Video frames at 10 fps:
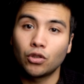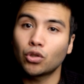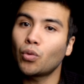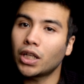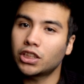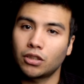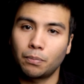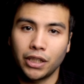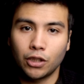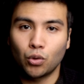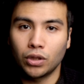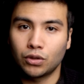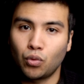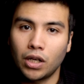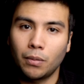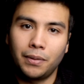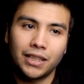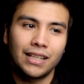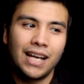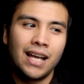Those watches are pretty cool as well,
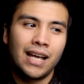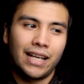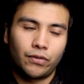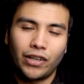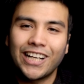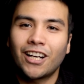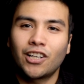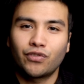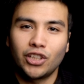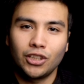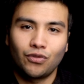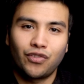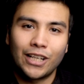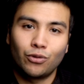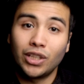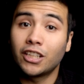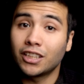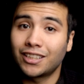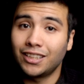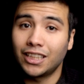but It's very hard for you to find really
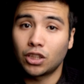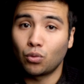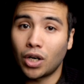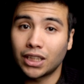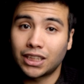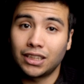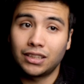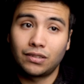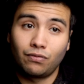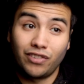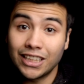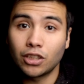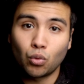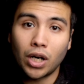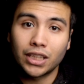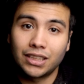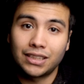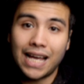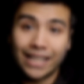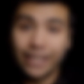good condition watches, vintage
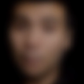watches at